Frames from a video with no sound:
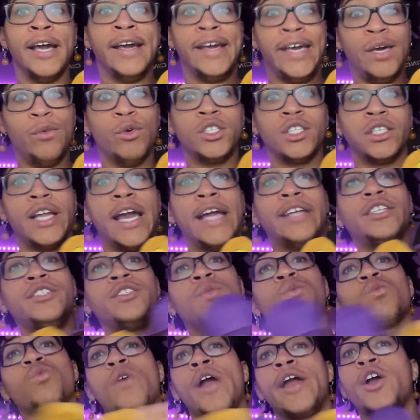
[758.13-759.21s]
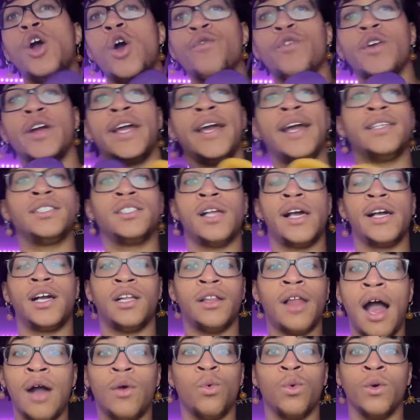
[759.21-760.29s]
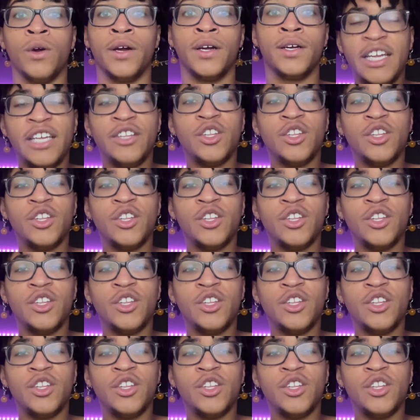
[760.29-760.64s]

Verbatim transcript: He was landing them right over hands like clockwork.